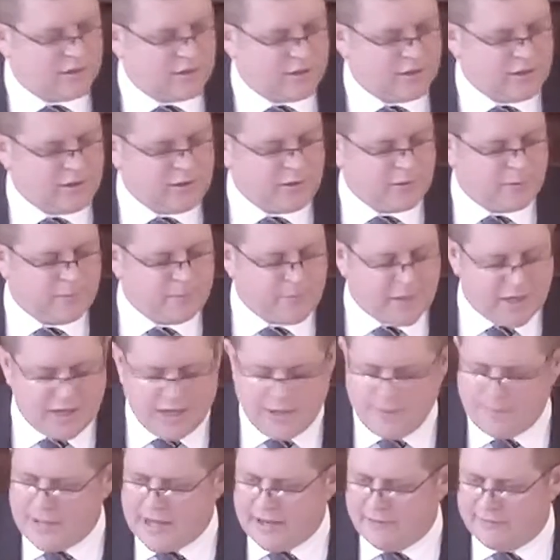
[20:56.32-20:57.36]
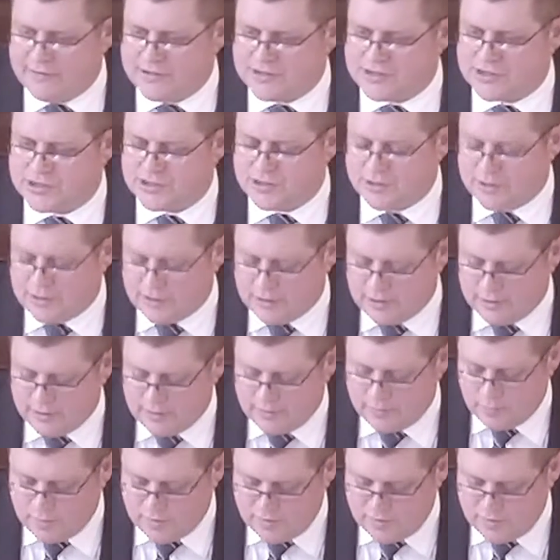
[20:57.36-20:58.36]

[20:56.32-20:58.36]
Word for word: Your money perish with